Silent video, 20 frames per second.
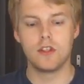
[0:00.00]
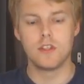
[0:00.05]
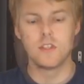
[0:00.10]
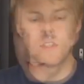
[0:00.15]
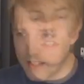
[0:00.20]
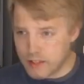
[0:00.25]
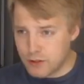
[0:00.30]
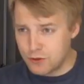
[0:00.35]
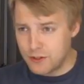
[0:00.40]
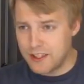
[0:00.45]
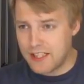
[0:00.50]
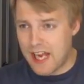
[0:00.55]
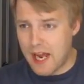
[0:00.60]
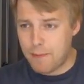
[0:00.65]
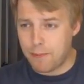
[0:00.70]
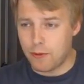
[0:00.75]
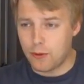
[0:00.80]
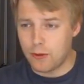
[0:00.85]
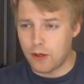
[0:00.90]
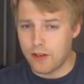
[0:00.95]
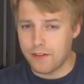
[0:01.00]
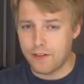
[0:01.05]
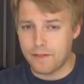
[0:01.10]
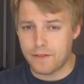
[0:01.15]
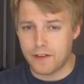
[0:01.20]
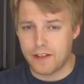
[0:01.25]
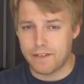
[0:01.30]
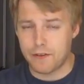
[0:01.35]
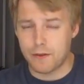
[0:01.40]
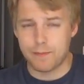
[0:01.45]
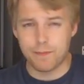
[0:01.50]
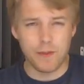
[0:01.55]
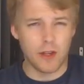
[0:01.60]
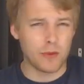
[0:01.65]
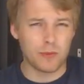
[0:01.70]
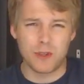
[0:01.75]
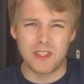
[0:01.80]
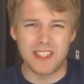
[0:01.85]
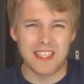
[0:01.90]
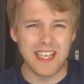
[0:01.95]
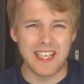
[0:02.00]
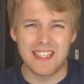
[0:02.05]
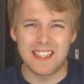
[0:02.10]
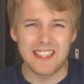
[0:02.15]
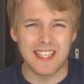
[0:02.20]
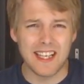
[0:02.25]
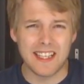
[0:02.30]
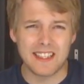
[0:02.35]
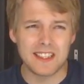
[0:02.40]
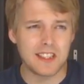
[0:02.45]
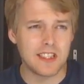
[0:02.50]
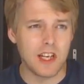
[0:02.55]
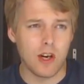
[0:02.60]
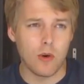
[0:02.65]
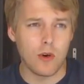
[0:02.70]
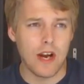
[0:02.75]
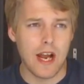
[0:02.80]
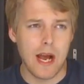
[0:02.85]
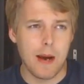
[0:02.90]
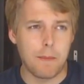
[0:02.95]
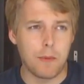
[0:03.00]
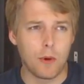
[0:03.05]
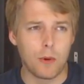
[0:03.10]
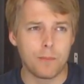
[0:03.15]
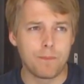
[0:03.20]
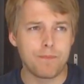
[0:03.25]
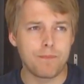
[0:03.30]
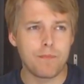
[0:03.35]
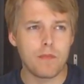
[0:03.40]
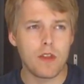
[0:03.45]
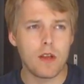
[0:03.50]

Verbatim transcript: Less green apple on the flavor, not really any sour apple.